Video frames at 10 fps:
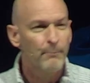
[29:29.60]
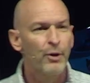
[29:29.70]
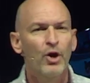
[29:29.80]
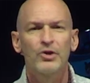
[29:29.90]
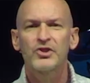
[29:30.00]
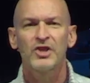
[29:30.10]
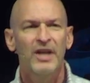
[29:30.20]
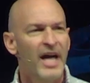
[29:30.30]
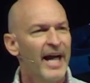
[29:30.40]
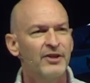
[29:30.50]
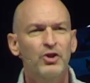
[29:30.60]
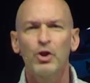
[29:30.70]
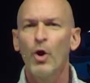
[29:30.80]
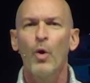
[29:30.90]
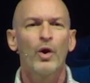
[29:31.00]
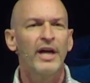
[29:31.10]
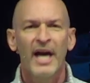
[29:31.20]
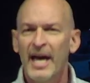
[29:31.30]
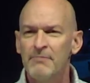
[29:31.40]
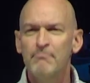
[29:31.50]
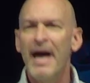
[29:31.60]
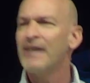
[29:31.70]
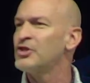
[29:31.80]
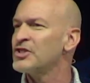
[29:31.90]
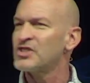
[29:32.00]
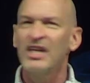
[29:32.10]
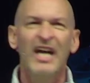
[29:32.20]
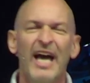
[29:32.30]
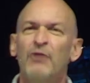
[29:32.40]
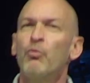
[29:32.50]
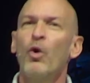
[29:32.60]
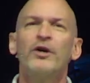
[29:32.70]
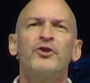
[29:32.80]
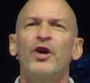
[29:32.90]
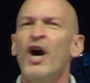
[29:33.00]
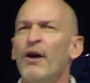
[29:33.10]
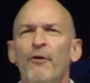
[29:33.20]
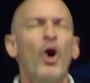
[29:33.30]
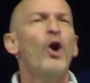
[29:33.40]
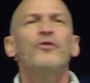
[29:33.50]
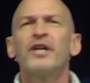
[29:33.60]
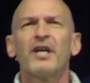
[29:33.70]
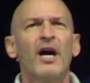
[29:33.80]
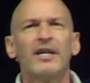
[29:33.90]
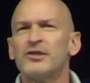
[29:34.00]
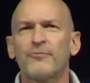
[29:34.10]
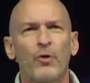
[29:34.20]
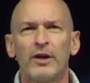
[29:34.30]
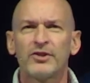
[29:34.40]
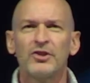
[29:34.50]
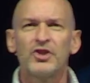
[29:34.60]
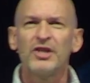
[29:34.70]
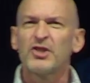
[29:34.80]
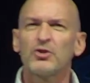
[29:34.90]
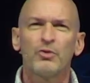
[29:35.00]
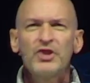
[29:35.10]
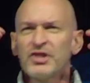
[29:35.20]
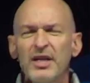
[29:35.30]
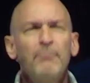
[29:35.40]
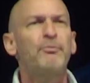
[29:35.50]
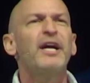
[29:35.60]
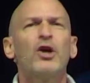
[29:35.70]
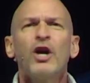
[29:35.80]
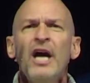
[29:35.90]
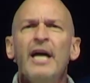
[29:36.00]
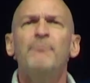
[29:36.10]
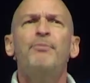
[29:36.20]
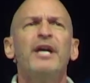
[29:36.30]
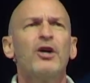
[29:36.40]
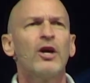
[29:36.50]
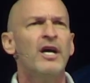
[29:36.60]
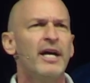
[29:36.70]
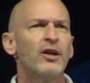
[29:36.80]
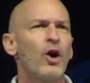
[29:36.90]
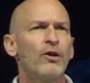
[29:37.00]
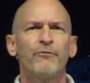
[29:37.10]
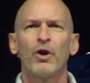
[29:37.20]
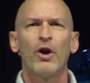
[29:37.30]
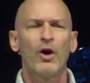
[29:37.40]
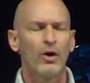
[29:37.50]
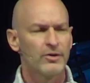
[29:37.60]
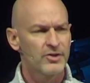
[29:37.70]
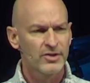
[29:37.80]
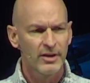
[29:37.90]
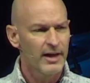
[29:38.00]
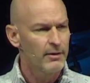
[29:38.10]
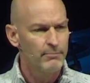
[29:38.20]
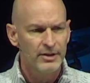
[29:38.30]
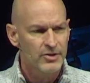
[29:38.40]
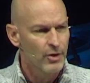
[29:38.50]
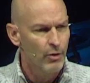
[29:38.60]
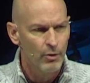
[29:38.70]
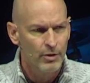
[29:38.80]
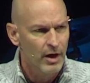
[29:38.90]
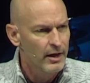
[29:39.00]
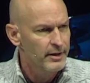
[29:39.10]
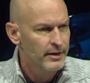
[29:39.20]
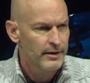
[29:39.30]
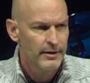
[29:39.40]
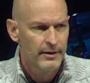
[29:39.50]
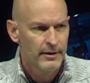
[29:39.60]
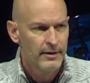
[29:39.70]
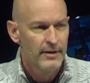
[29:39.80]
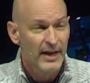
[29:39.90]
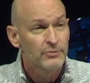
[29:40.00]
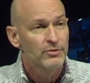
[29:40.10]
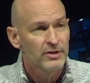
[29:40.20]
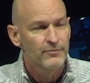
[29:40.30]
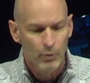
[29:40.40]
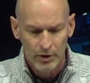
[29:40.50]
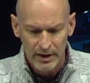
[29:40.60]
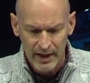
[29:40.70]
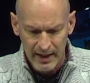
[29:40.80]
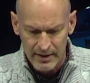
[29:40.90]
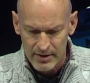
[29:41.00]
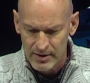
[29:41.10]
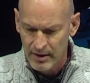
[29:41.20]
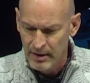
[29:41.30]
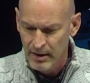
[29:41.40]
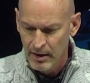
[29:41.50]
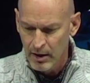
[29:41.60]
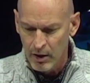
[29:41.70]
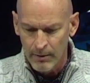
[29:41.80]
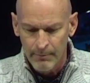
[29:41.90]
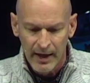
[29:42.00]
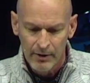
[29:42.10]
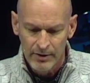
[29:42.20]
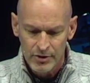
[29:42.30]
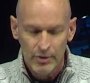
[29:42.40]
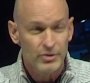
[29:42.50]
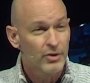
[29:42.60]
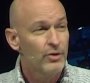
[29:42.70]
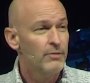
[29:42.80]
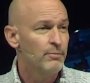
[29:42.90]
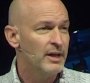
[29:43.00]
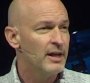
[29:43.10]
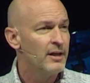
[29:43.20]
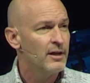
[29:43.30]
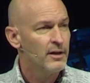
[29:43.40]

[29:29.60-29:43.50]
the person and glory and majesty and wonder of all that God is for us in Jesus would just get bigger and bigger in all of our hearts. Let it be so, O God. That's what these 40 days are about. And church, could it be?